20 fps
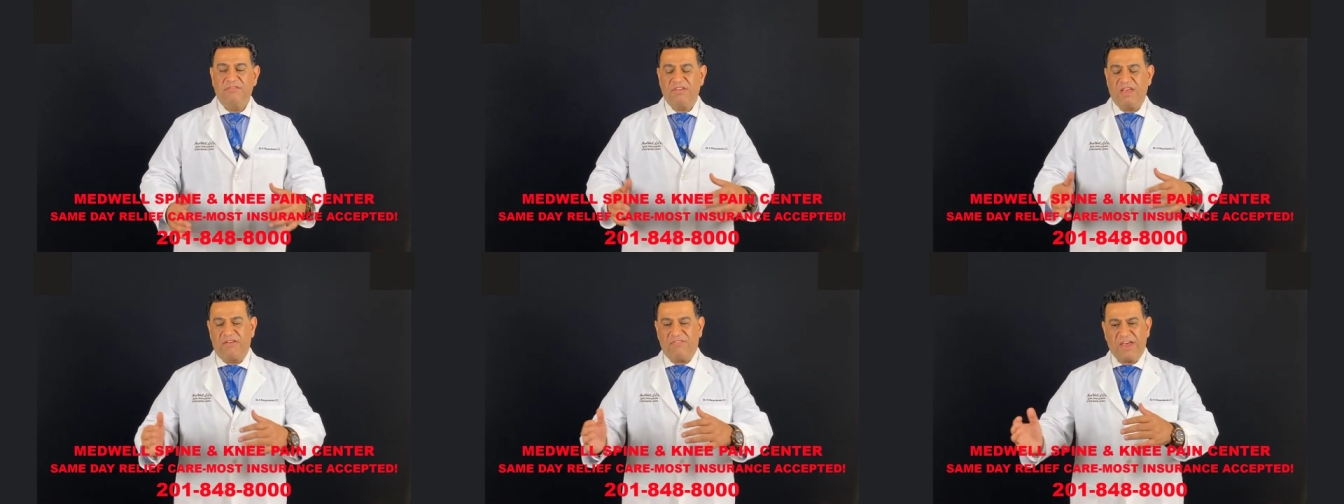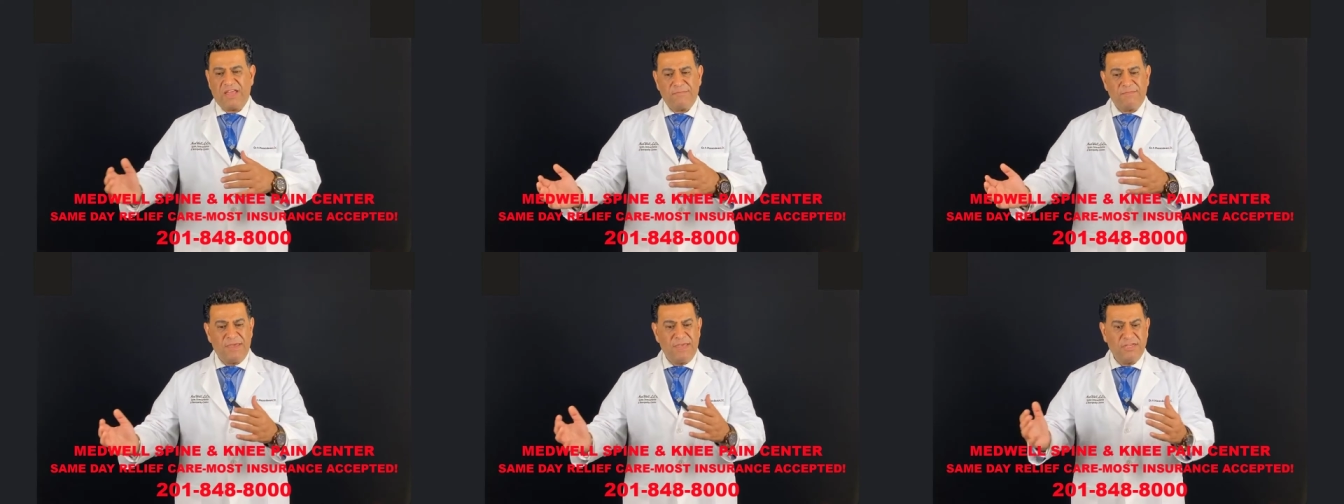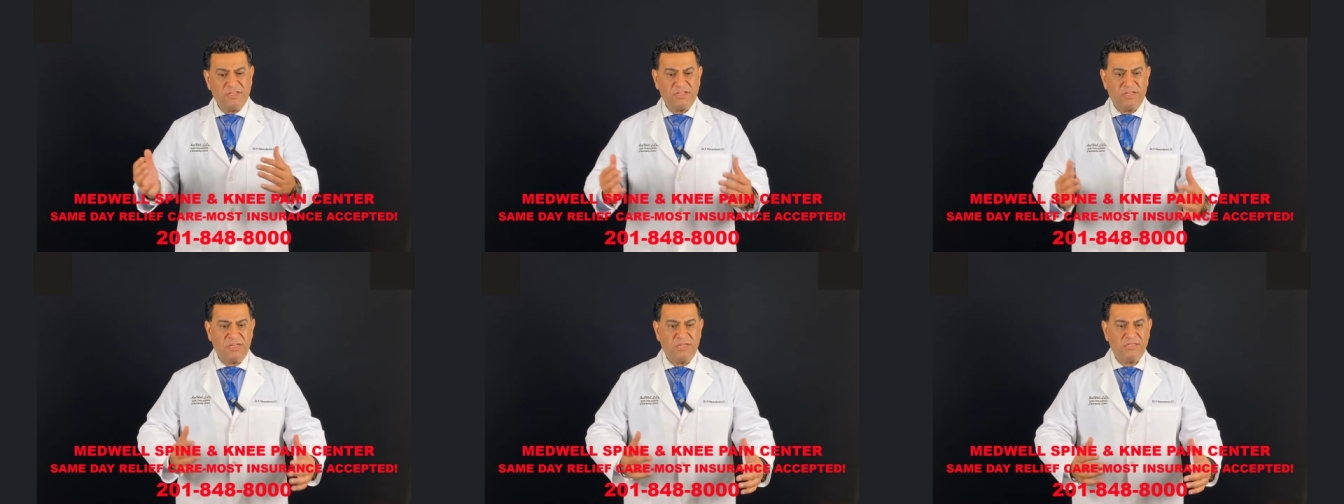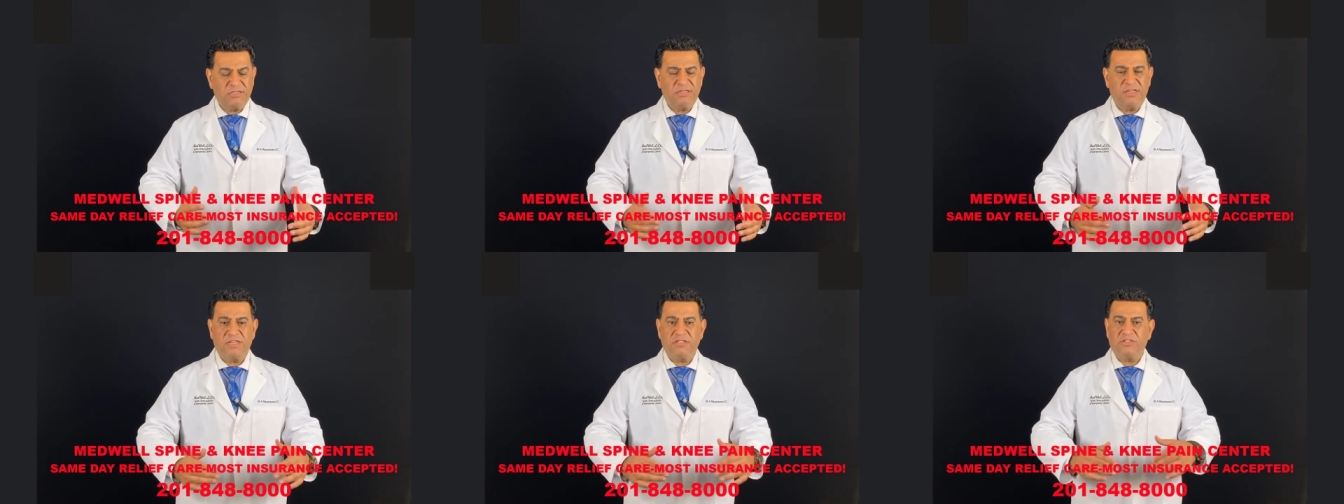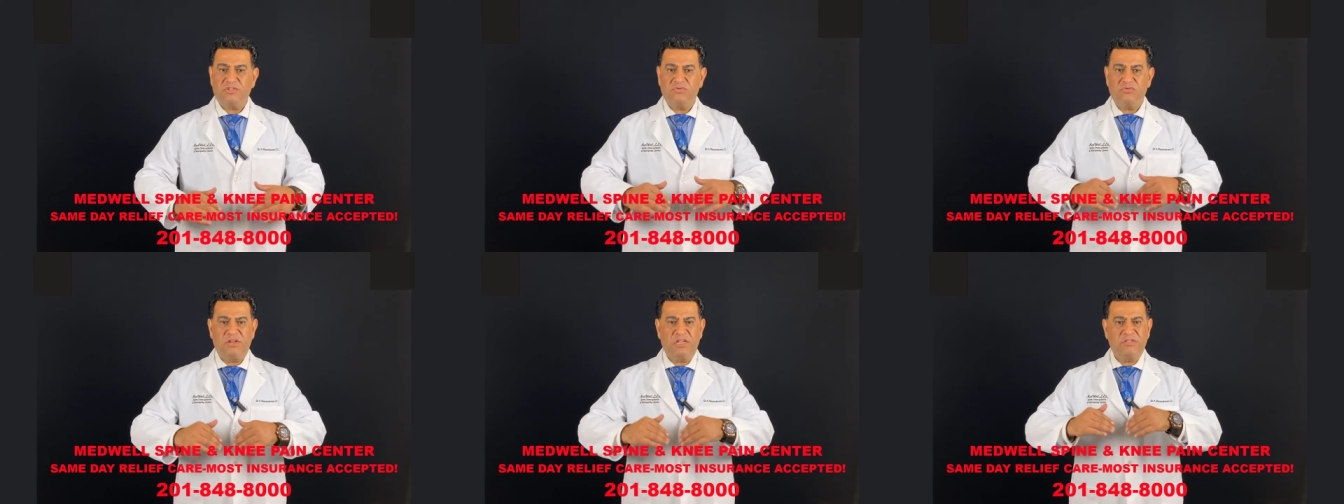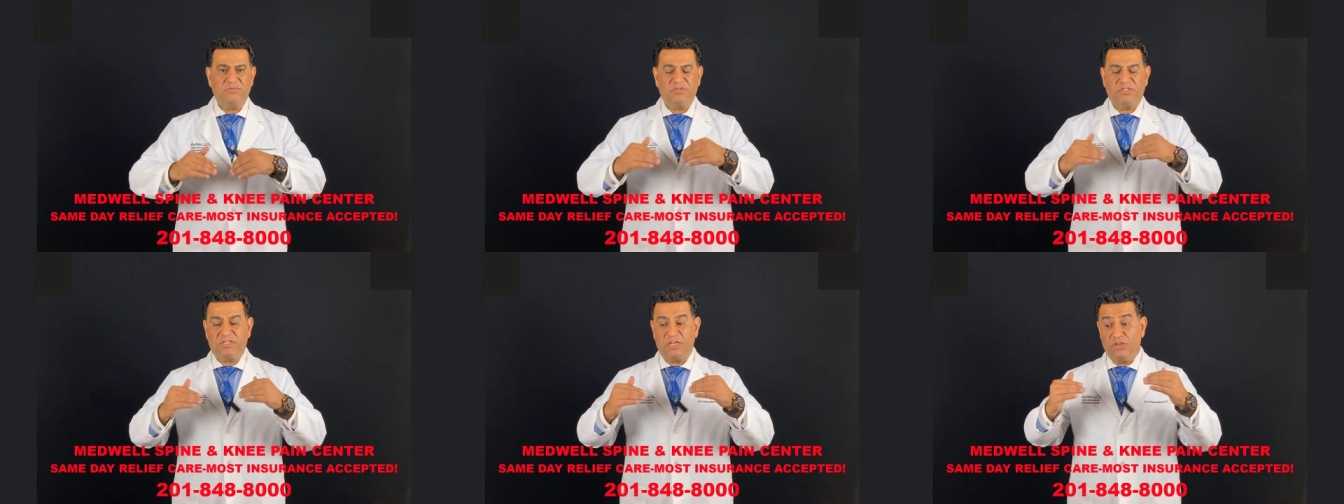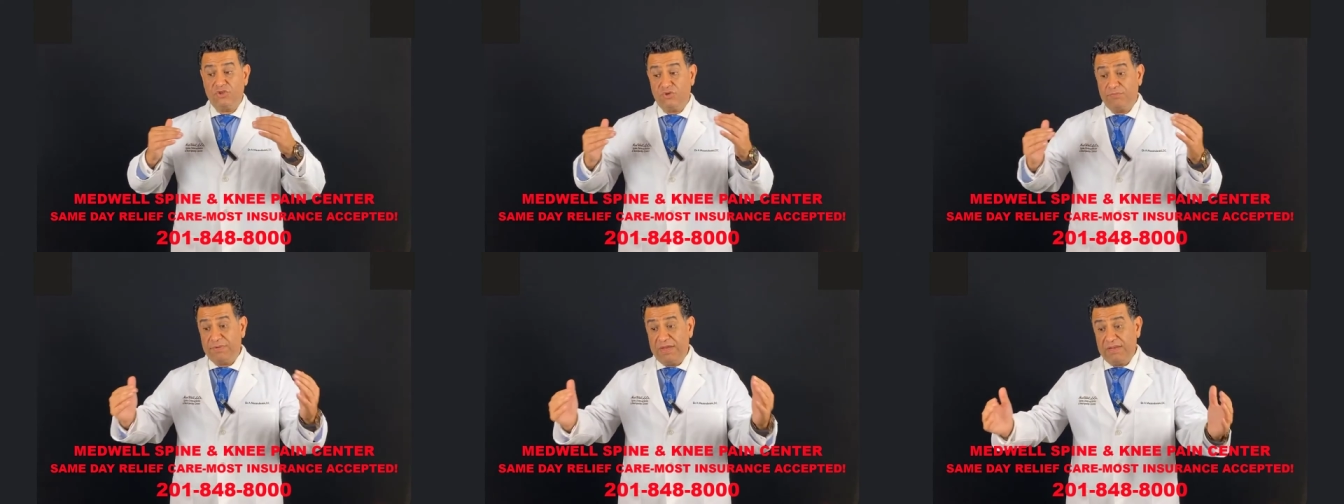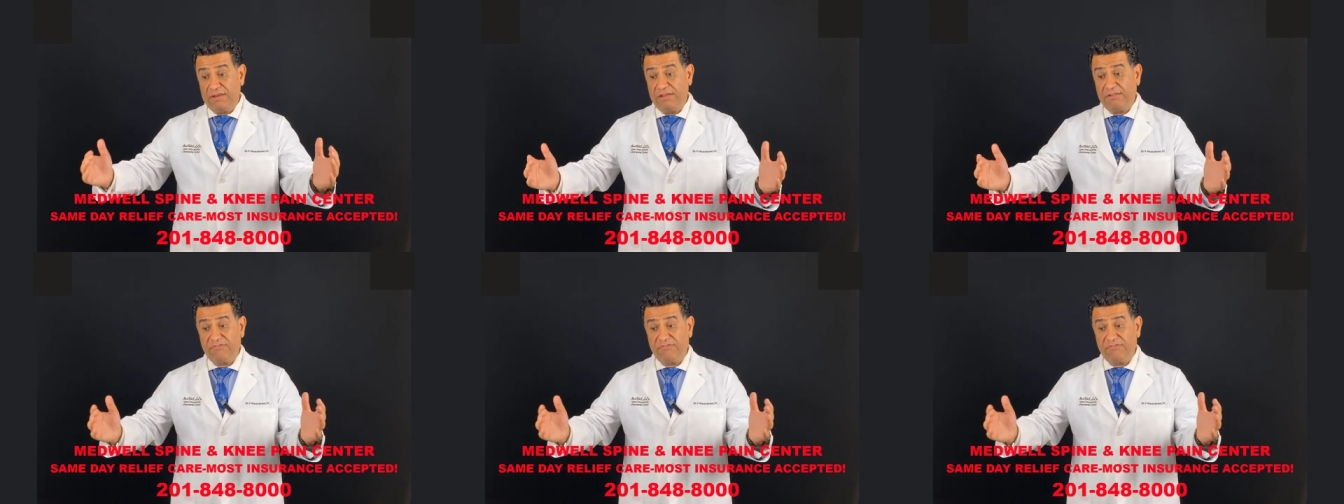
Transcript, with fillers: We have had patients, as soon as we say you may